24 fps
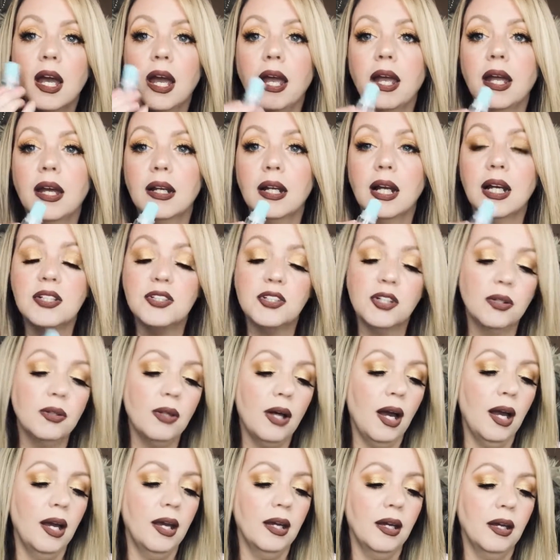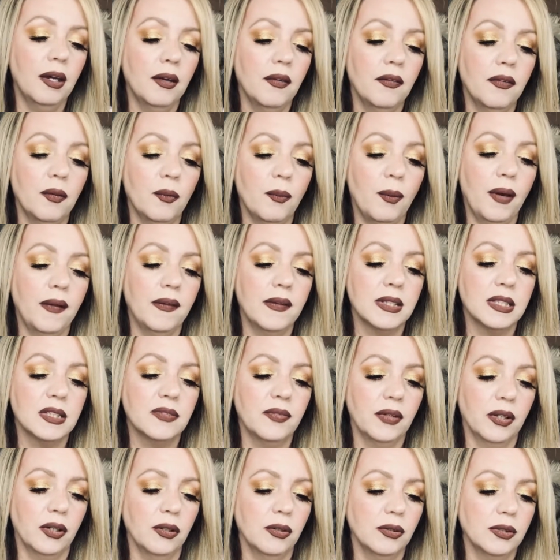and I do like the way this
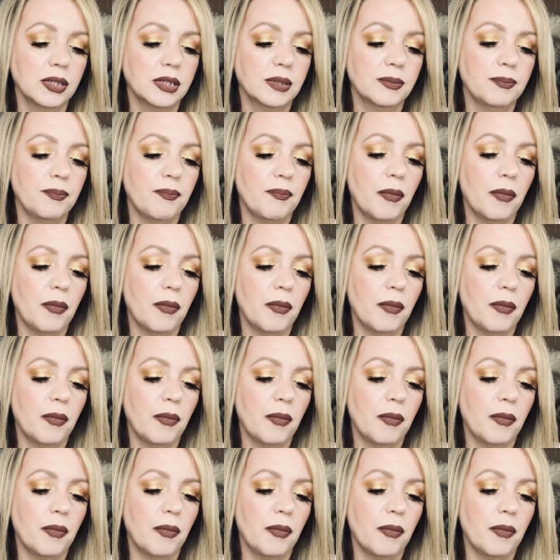feels,